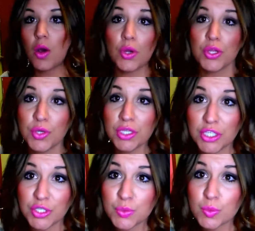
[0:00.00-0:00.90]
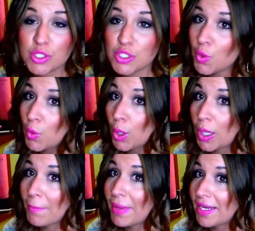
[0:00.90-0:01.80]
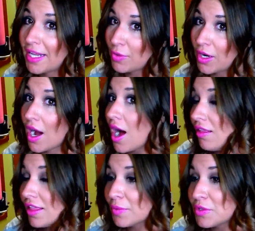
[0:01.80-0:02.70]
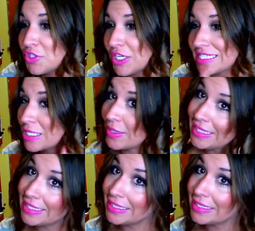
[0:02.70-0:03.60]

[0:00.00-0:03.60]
Or you can use your Bedhead Rockaholic, which you guys know I